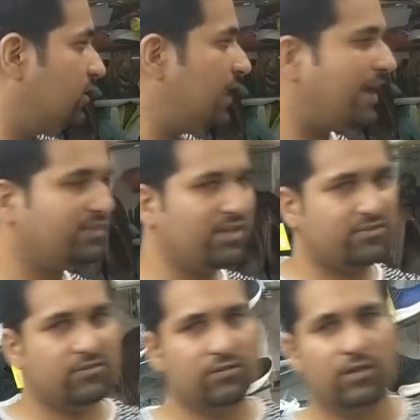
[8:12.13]
like
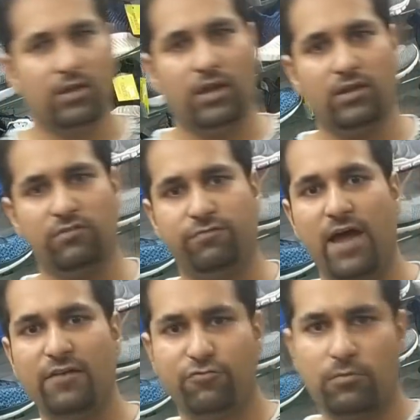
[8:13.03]
this. It is
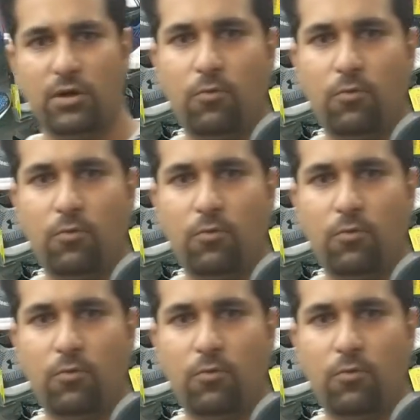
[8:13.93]
flat from the